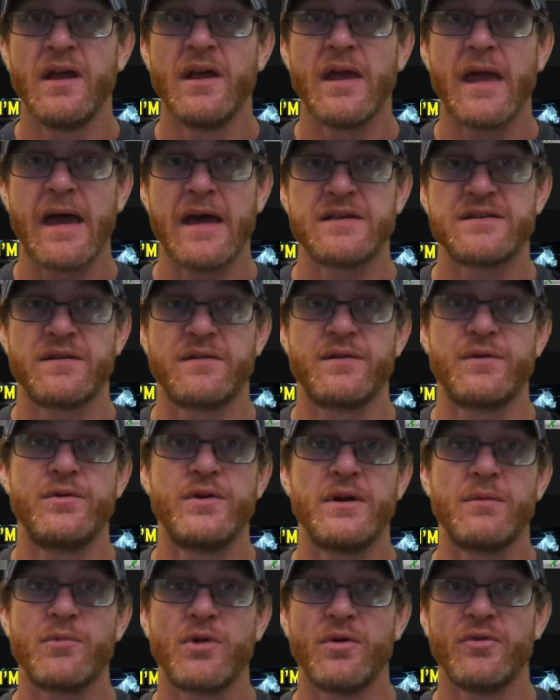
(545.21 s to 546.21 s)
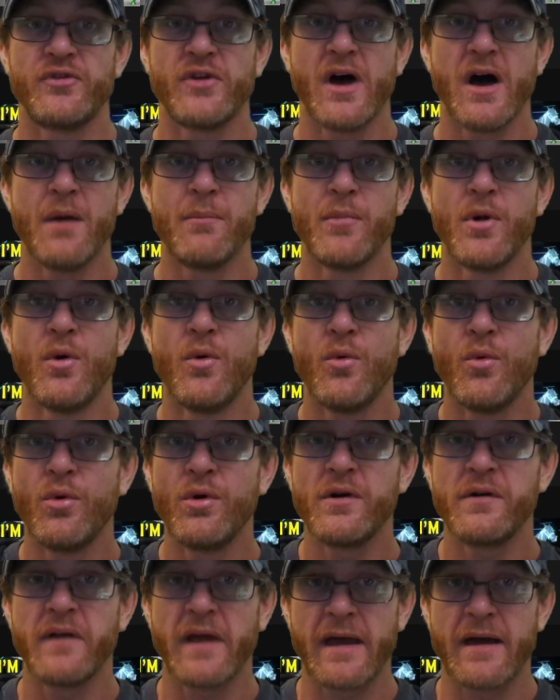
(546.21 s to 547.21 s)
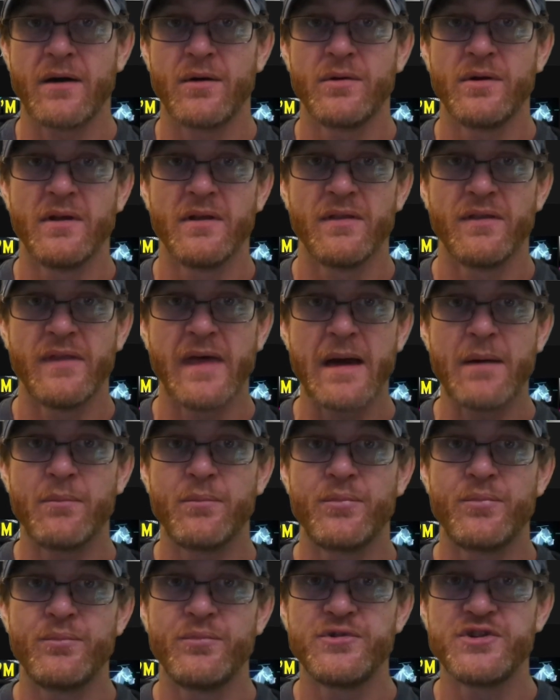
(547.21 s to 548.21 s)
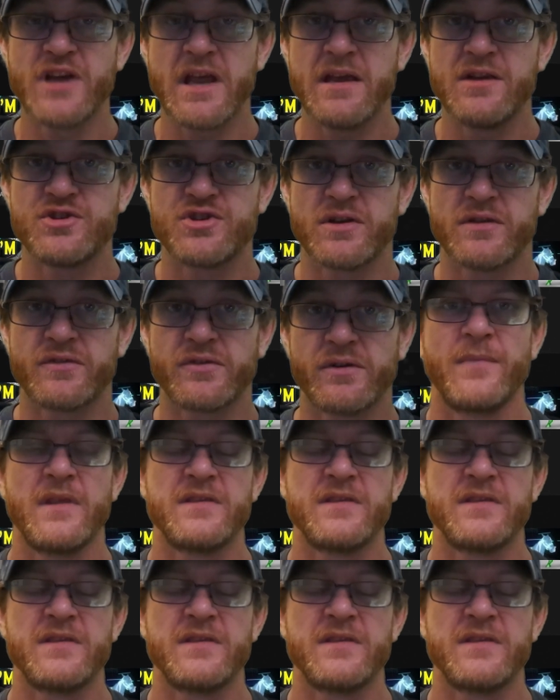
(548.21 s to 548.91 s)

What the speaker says: as Ethereum goes up or down, that changes.